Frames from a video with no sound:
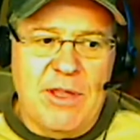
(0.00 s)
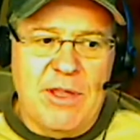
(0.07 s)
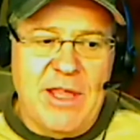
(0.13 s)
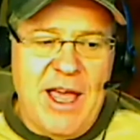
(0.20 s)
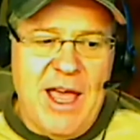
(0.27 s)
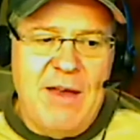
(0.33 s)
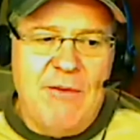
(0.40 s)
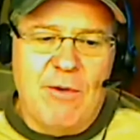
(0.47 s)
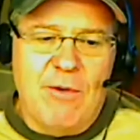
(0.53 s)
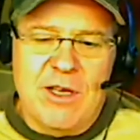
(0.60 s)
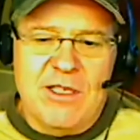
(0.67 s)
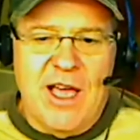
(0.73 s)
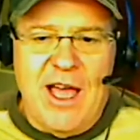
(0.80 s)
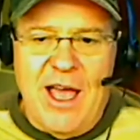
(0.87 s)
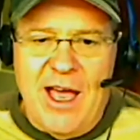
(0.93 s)
they ate
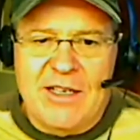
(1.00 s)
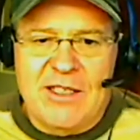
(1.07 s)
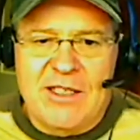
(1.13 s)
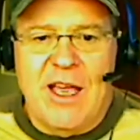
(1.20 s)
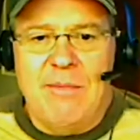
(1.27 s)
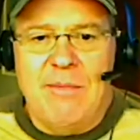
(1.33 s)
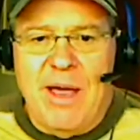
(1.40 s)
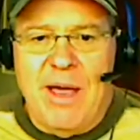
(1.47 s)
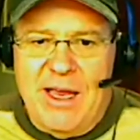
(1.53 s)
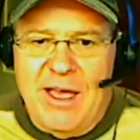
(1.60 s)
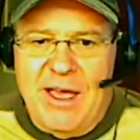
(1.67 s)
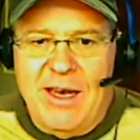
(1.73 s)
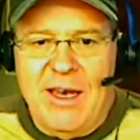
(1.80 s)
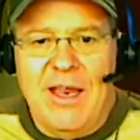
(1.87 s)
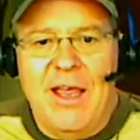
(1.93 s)
was eggs and
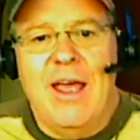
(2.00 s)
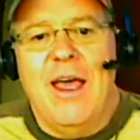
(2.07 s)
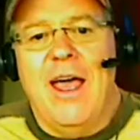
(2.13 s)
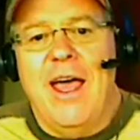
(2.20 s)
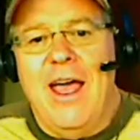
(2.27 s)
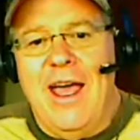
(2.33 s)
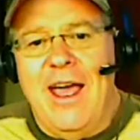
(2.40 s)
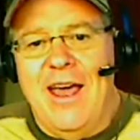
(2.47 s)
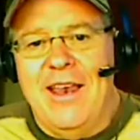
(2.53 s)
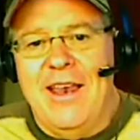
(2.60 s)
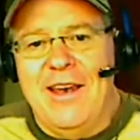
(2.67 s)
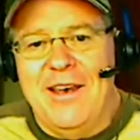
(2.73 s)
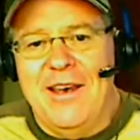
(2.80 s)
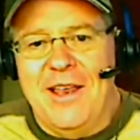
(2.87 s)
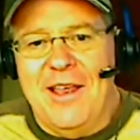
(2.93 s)
bacon,
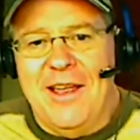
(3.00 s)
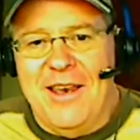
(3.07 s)
and